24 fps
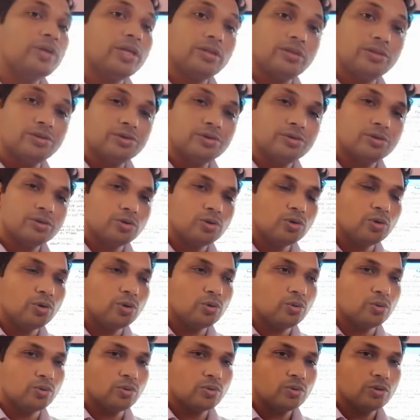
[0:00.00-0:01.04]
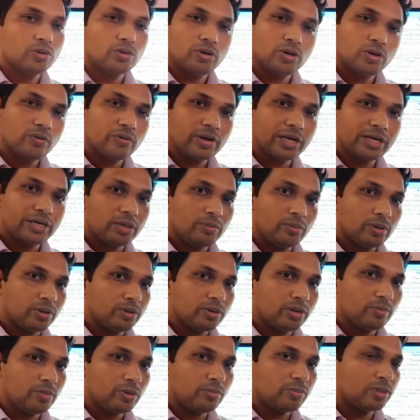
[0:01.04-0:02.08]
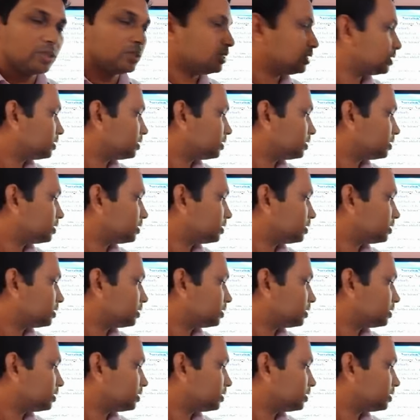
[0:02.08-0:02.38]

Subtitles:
with no. Alright, remember